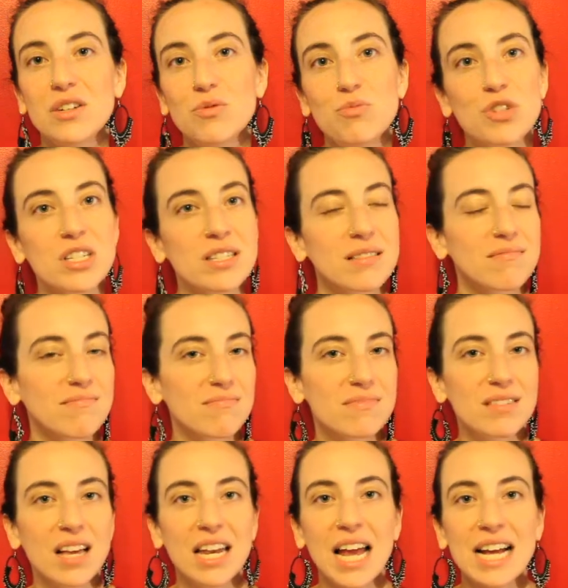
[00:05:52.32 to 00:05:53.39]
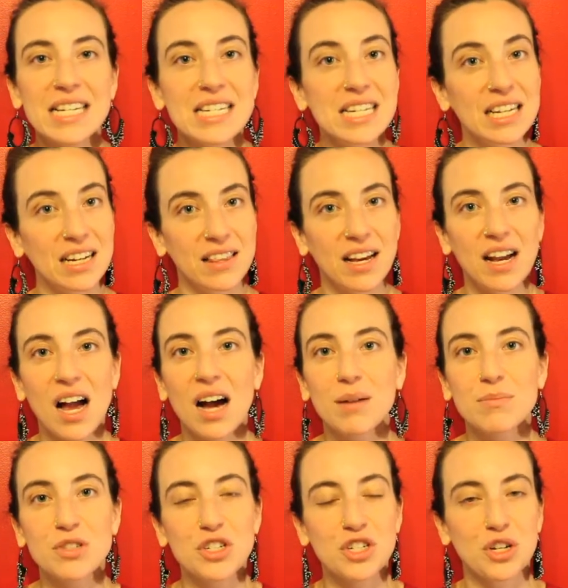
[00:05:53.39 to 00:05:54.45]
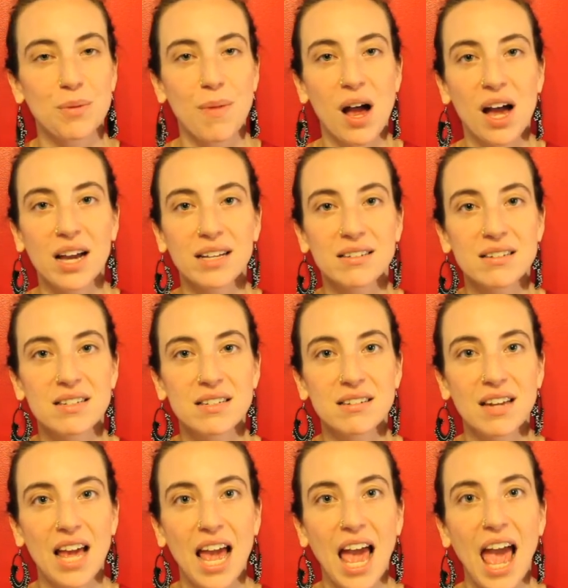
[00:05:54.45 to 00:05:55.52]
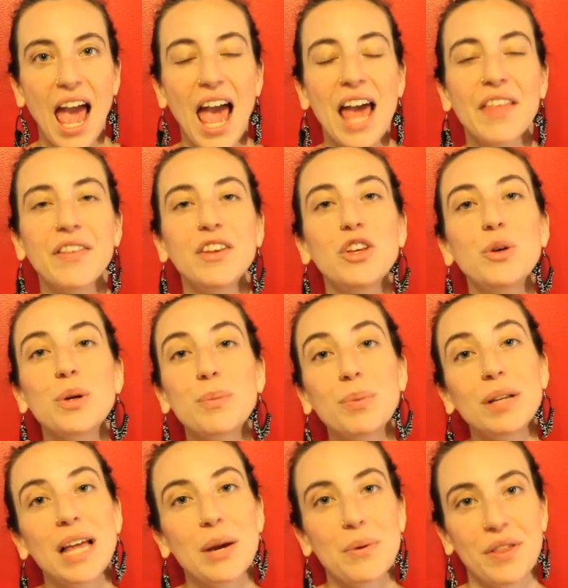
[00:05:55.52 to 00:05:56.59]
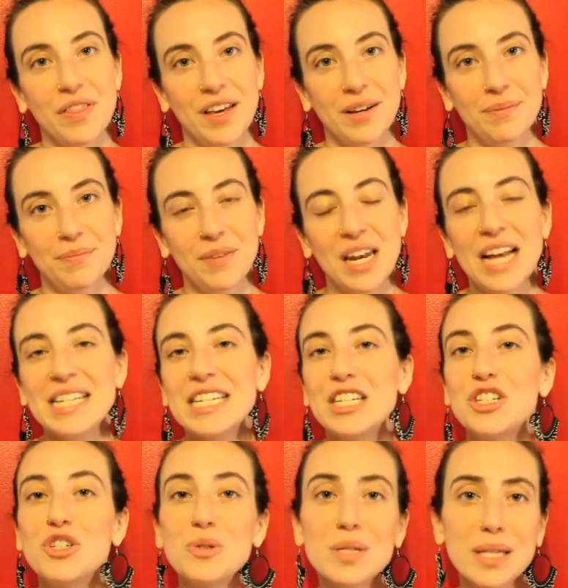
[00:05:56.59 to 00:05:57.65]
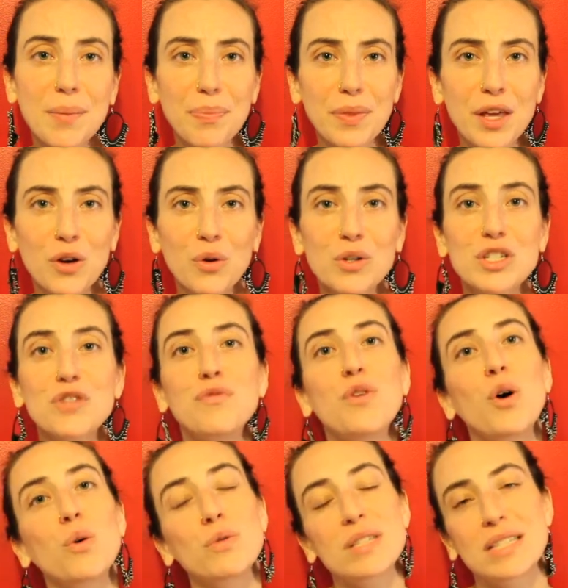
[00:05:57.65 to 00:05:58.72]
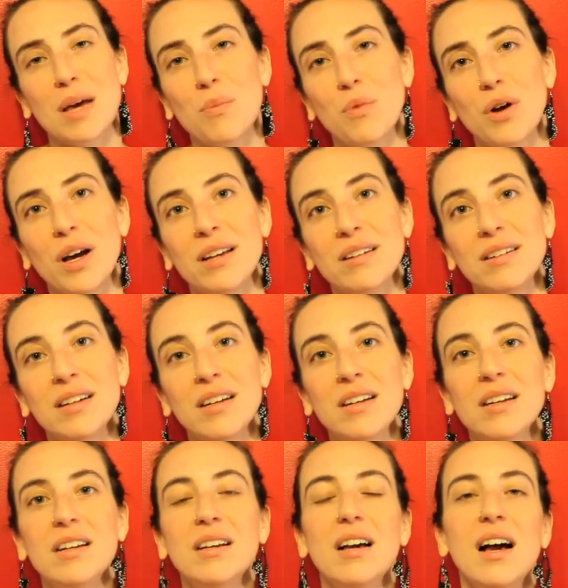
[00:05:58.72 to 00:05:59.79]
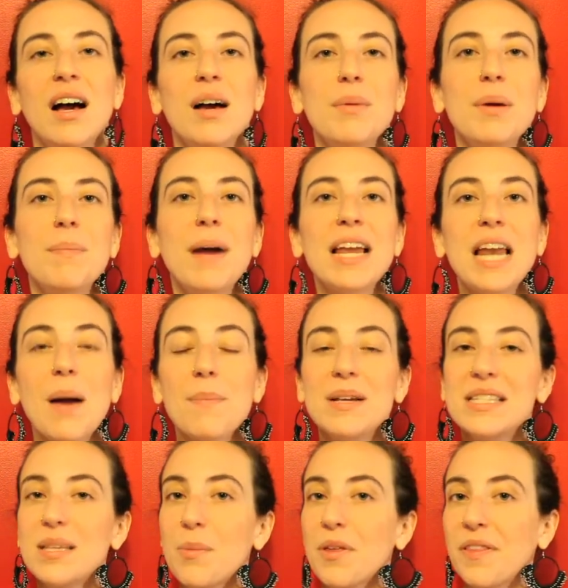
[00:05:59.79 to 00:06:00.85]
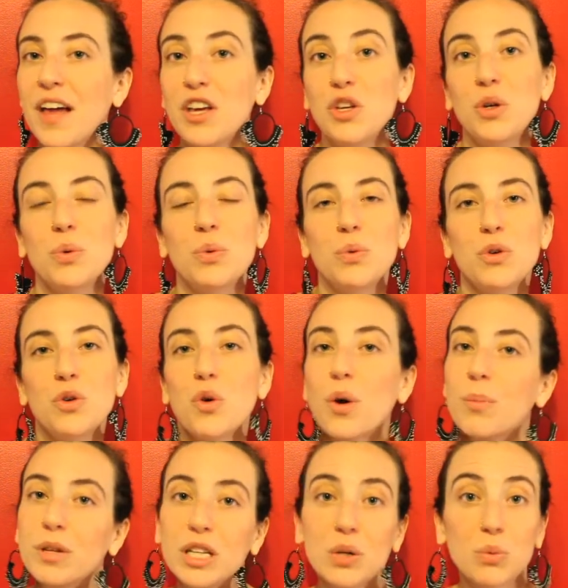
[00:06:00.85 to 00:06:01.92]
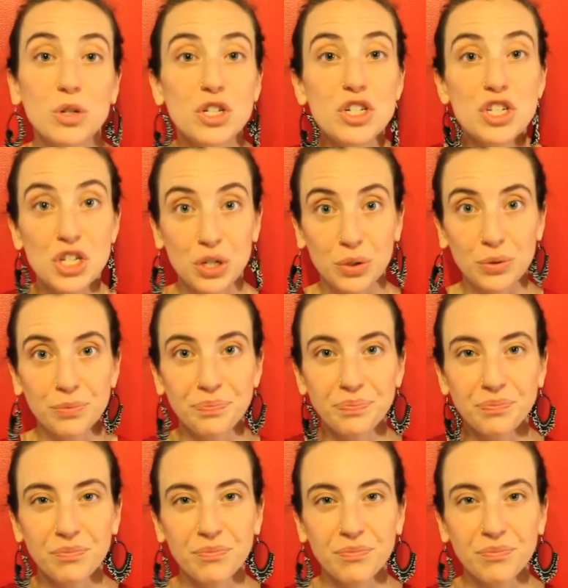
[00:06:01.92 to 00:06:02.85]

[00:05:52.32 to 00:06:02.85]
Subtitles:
just an idea that comes to your mind, and you can play with it. An idea to do something or to phone someone. It might not be something that you normally would do.